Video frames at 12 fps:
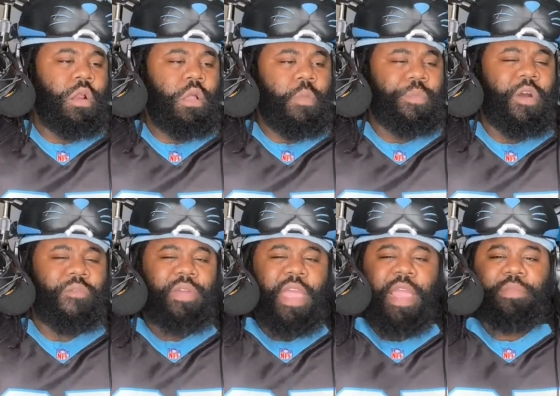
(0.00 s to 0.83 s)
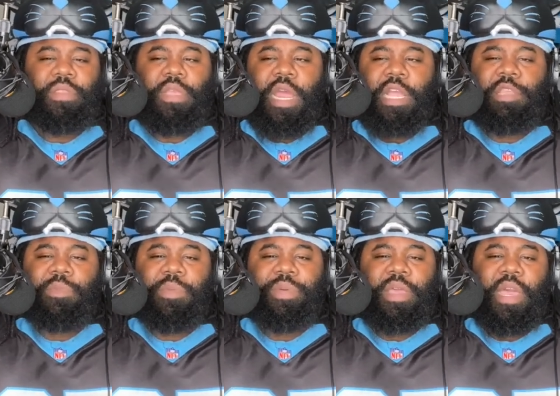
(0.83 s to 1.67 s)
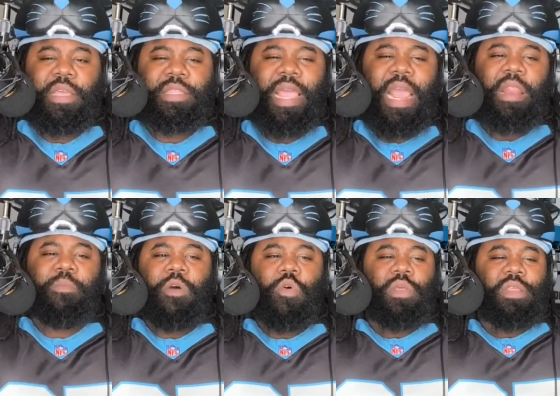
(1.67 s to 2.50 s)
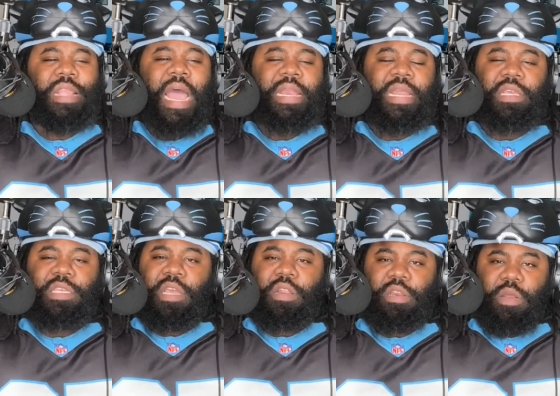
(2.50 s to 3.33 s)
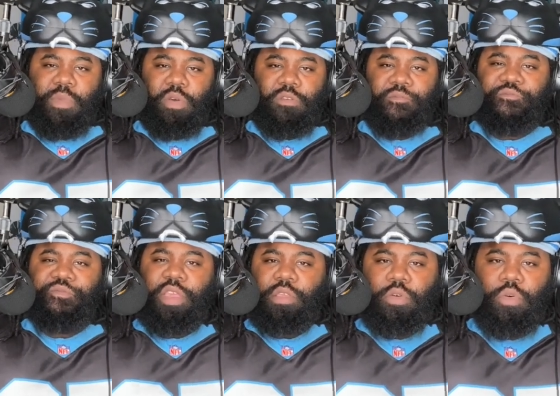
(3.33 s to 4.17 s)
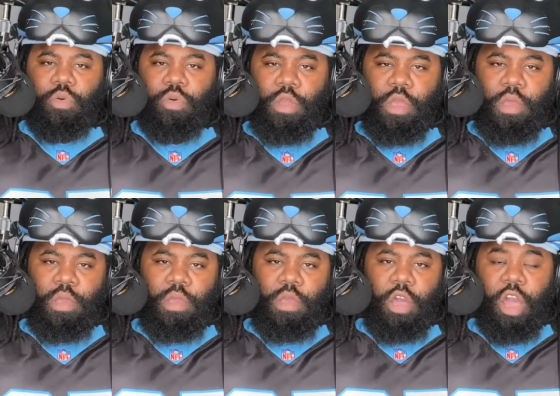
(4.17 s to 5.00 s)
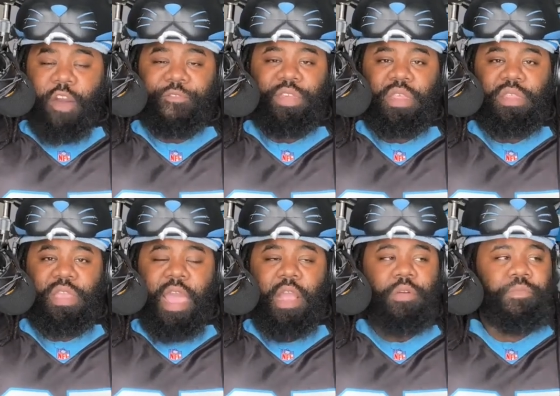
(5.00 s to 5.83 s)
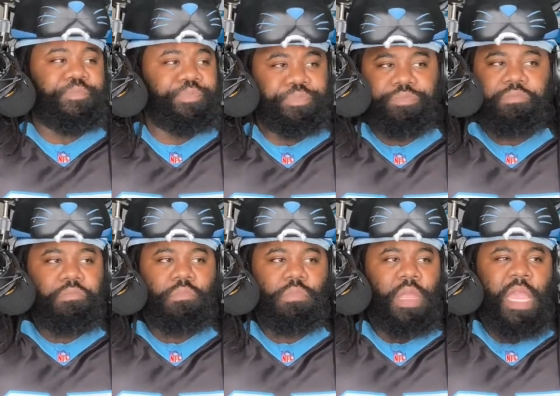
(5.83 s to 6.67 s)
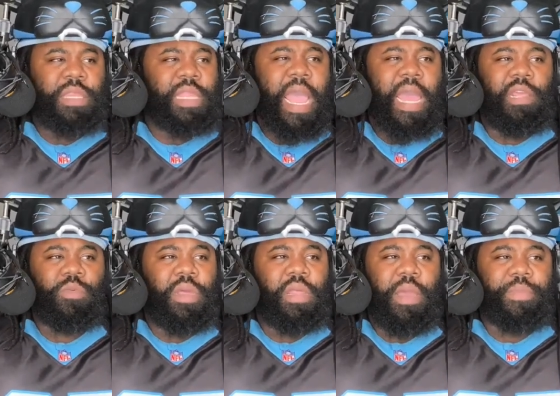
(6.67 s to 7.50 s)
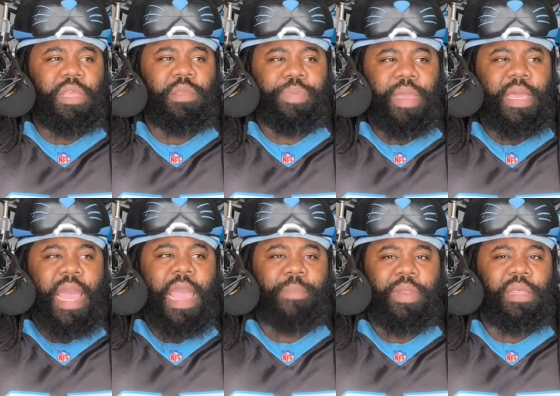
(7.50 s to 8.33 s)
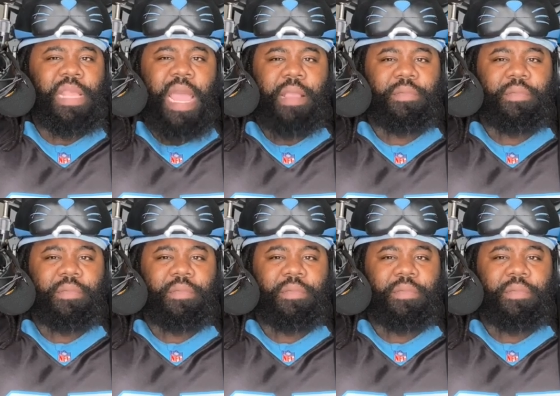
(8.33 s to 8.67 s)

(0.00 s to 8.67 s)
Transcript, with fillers: Both games stood out to me because Taylor Moore is not necessarily the most physical offensive tackle. He's not. He's really. I mean, he's a big guy, but he's not.